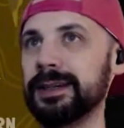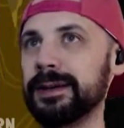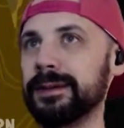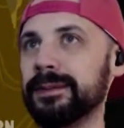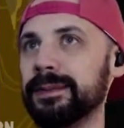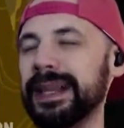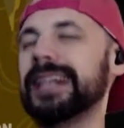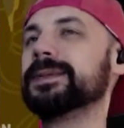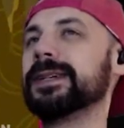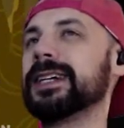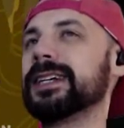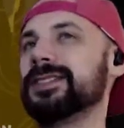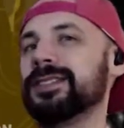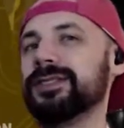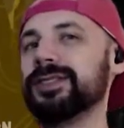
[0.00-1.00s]
But that's
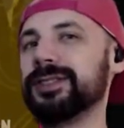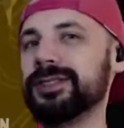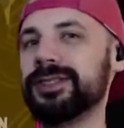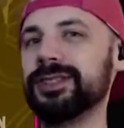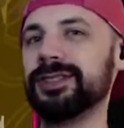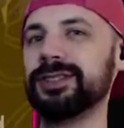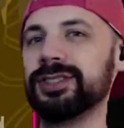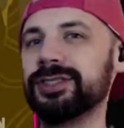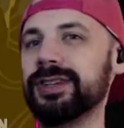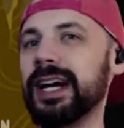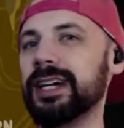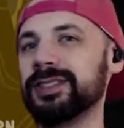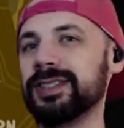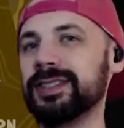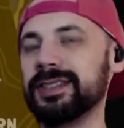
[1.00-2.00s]
because you learn certain
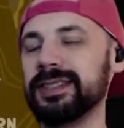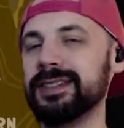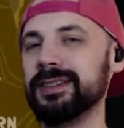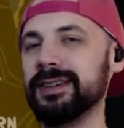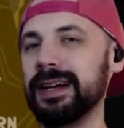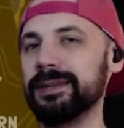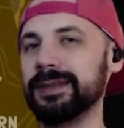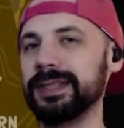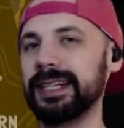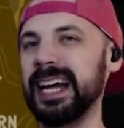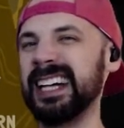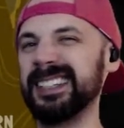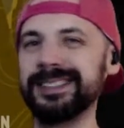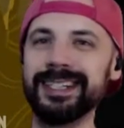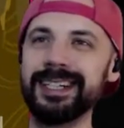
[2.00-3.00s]
strategies and you're able to kind
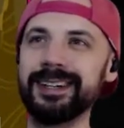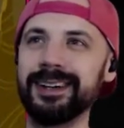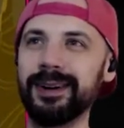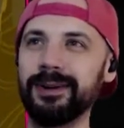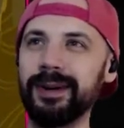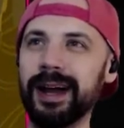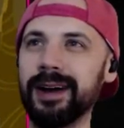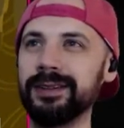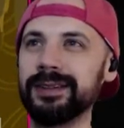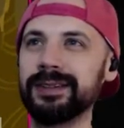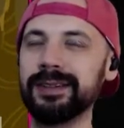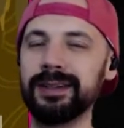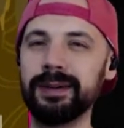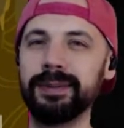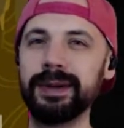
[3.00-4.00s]
of tinker around a
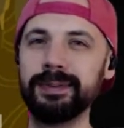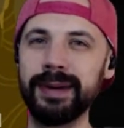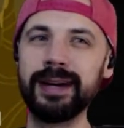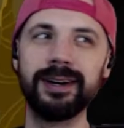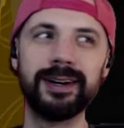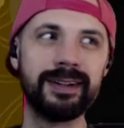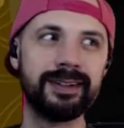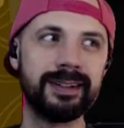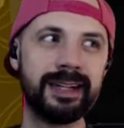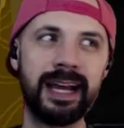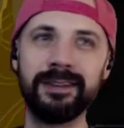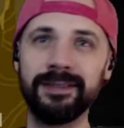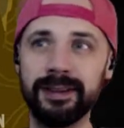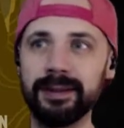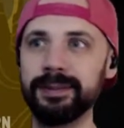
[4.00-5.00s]
little bit better and
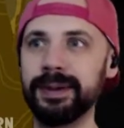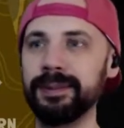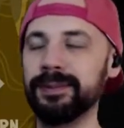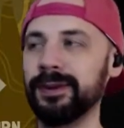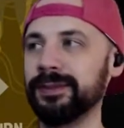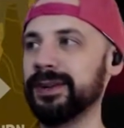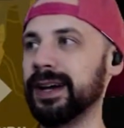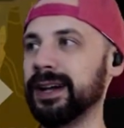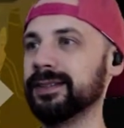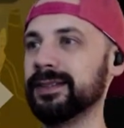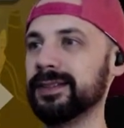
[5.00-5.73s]
have a little bit more fun.